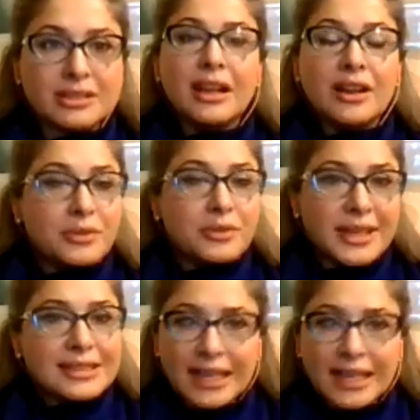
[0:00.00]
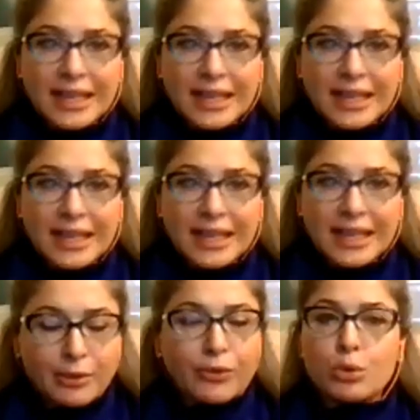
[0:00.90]
rates, even before
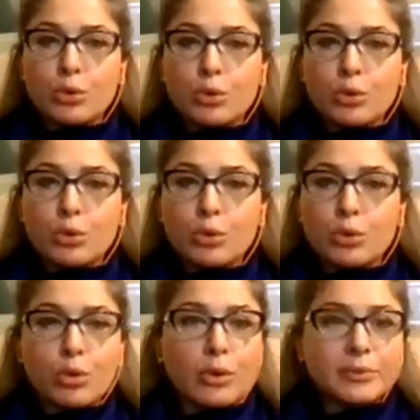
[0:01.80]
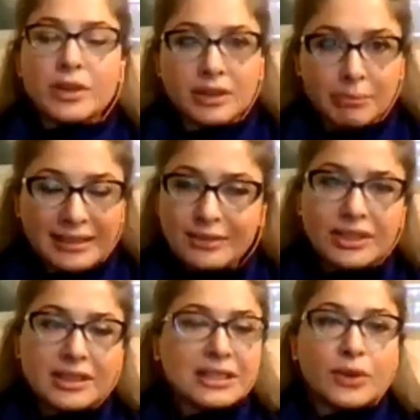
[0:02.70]
COVID, were not the best. For the last 40
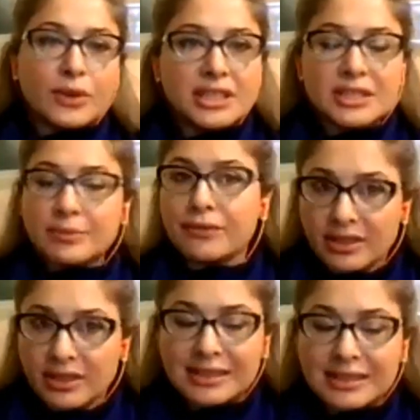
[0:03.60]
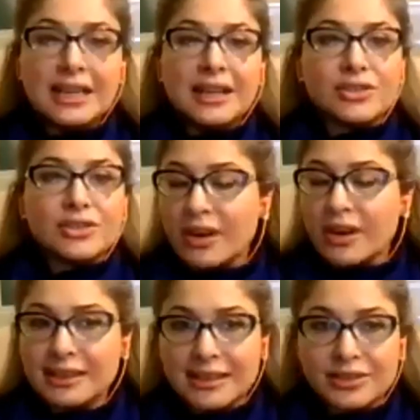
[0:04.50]
years, we've not had a strong
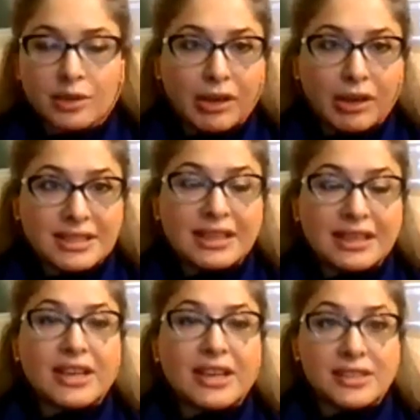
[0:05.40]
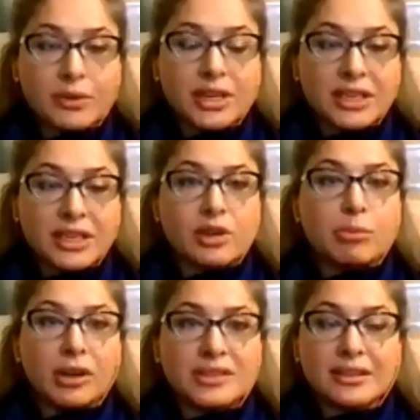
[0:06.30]
industrial policy. In fact, zero industrial
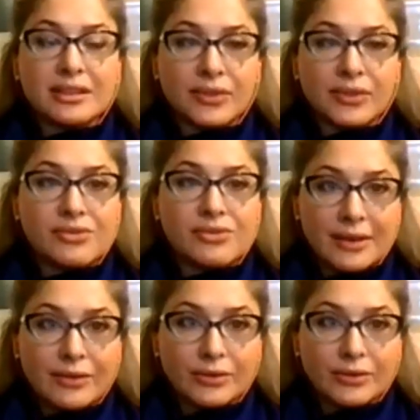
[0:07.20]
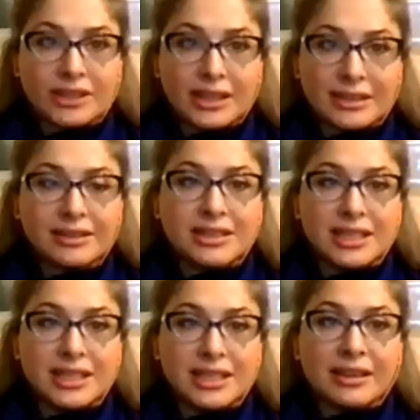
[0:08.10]
policy at the federal level for the last
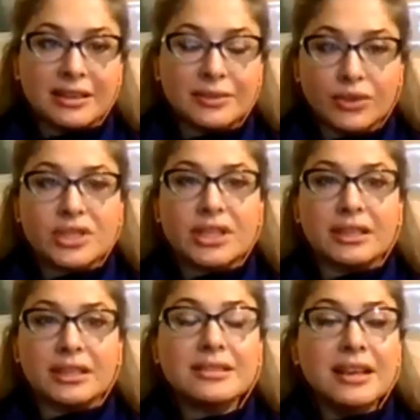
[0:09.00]
13 years, 14 years.